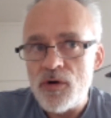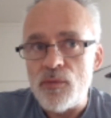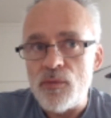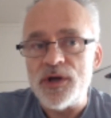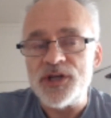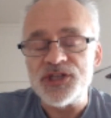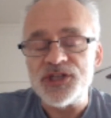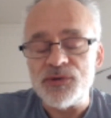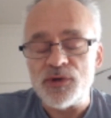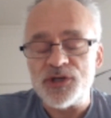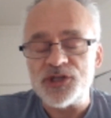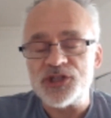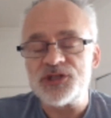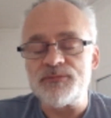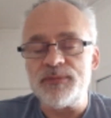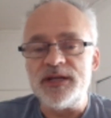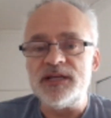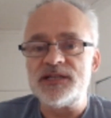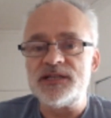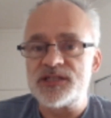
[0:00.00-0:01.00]
which
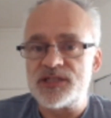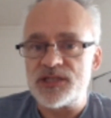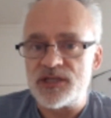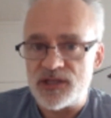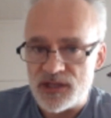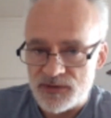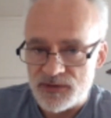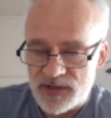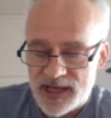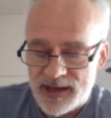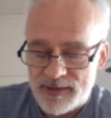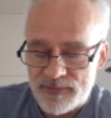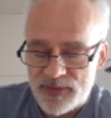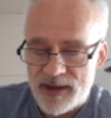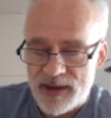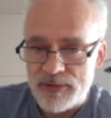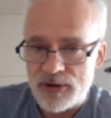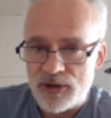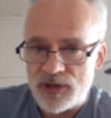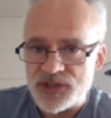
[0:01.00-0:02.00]
speaks to
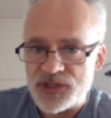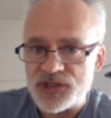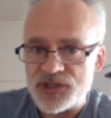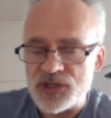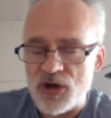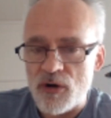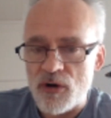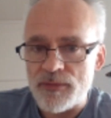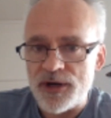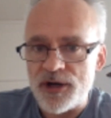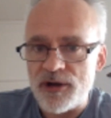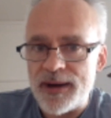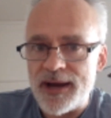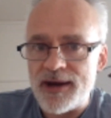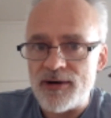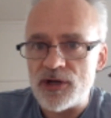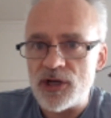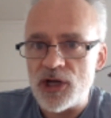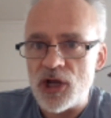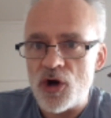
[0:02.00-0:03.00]
that person's comment
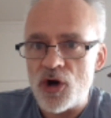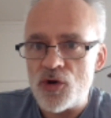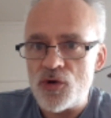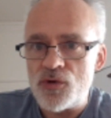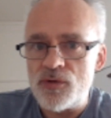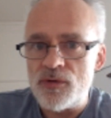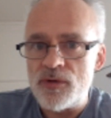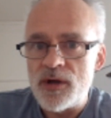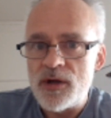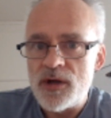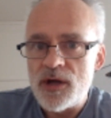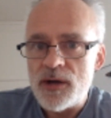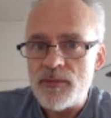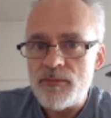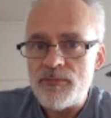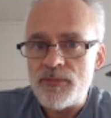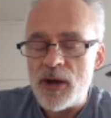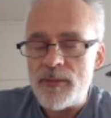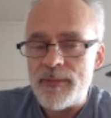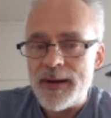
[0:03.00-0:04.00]
about
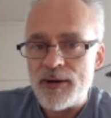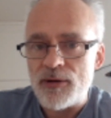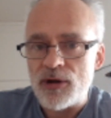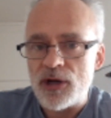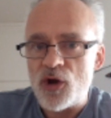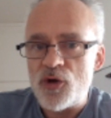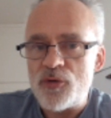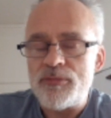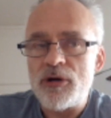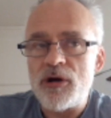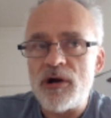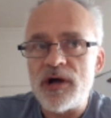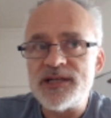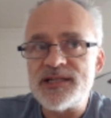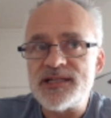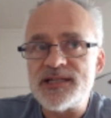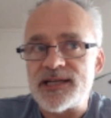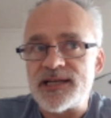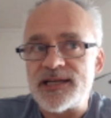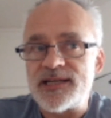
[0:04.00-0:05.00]
low
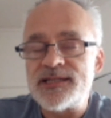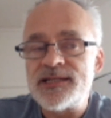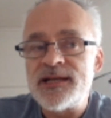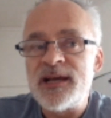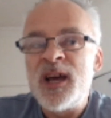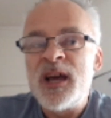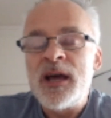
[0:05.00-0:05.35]
prices.